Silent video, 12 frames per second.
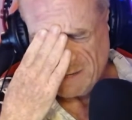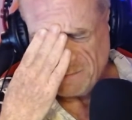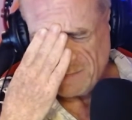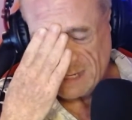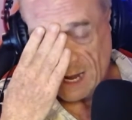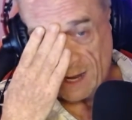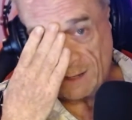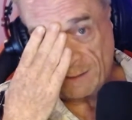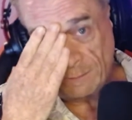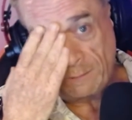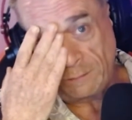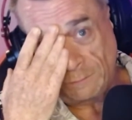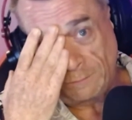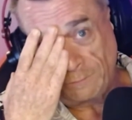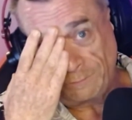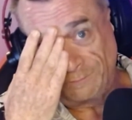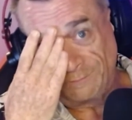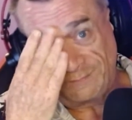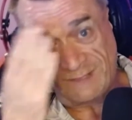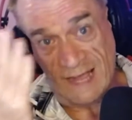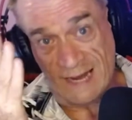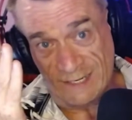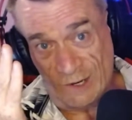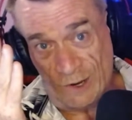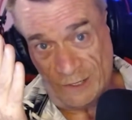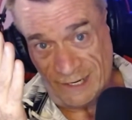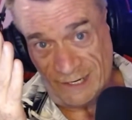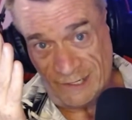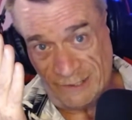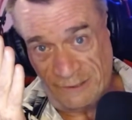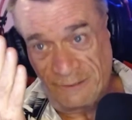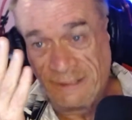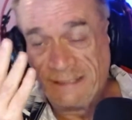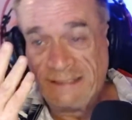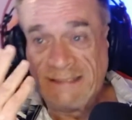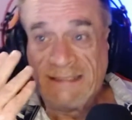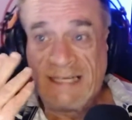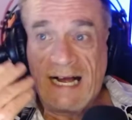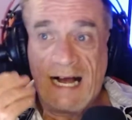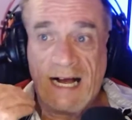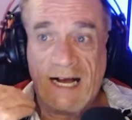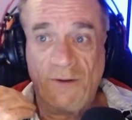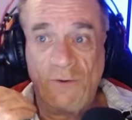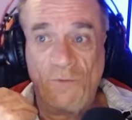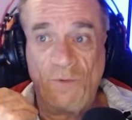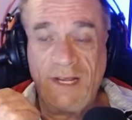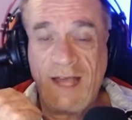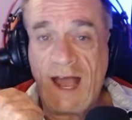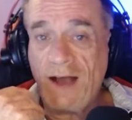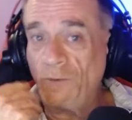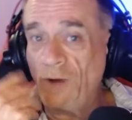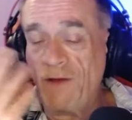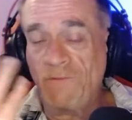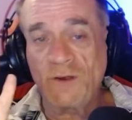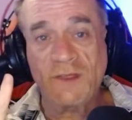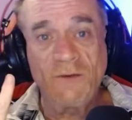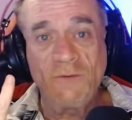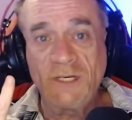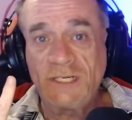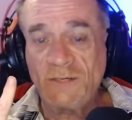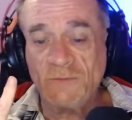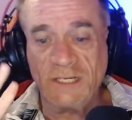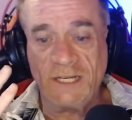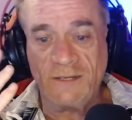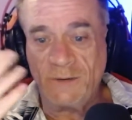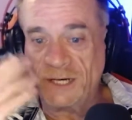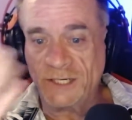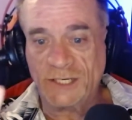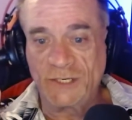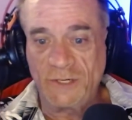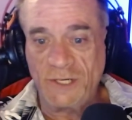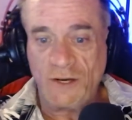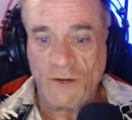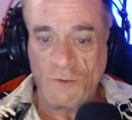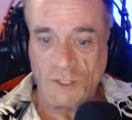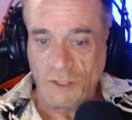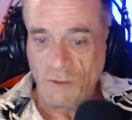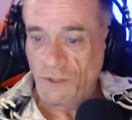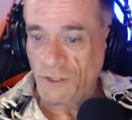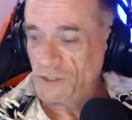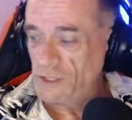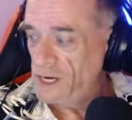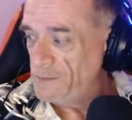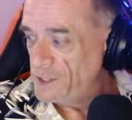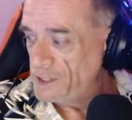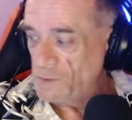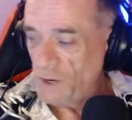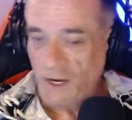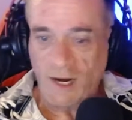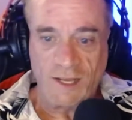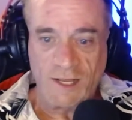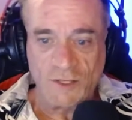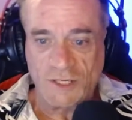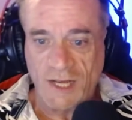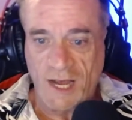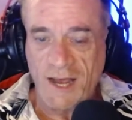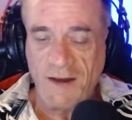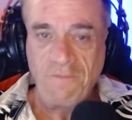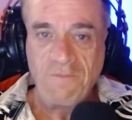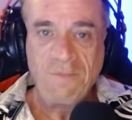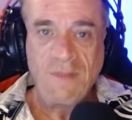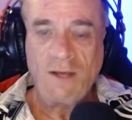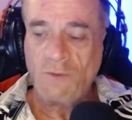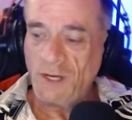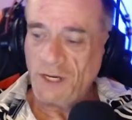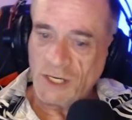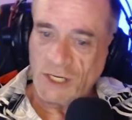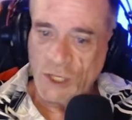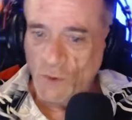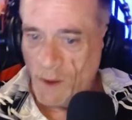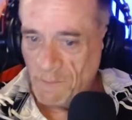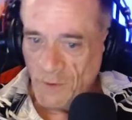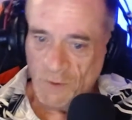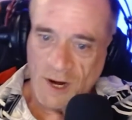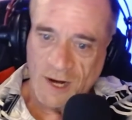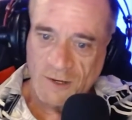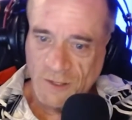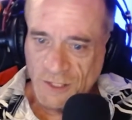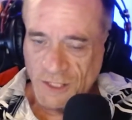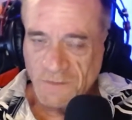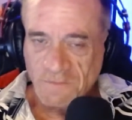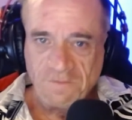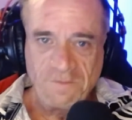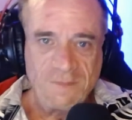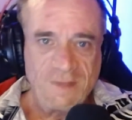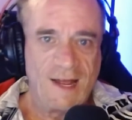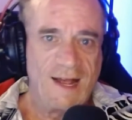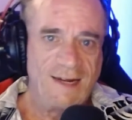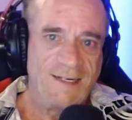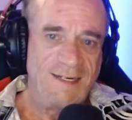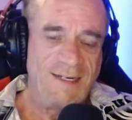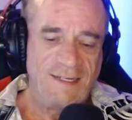yeah, that long ago, we had everything we did. We had a studio with two turntables, one on either side. We had to queue up the records. And,